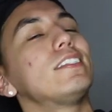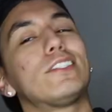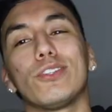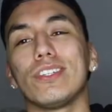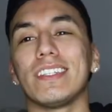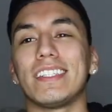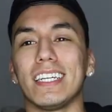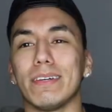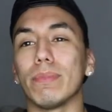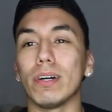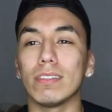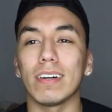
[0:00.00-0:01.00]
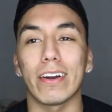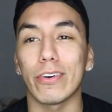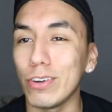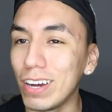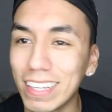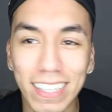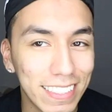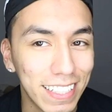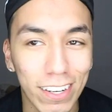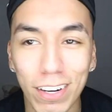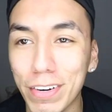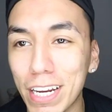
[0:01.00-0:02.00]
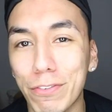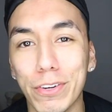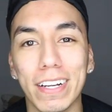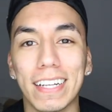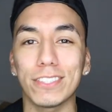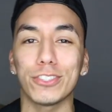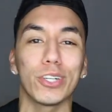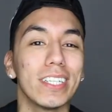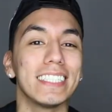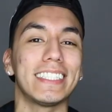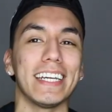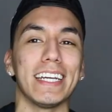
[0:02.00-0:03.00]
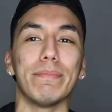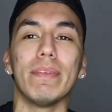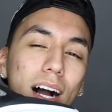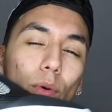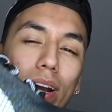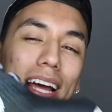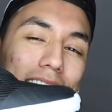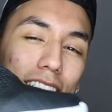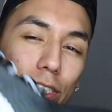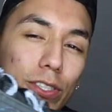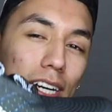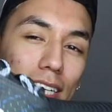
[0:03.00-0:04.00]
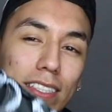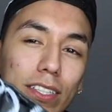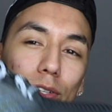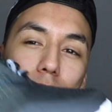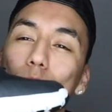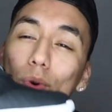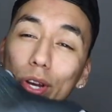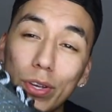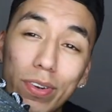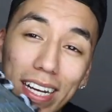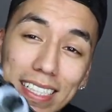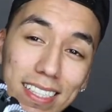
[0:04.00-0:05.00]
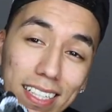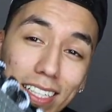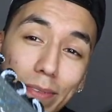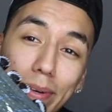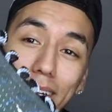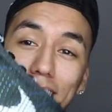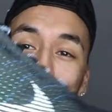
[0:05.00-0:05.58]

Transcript: Join the team, bro. I don't know. Like I said, I don't have a name for you guys, so join the team. I want to ask you guys, though. What do you guys think about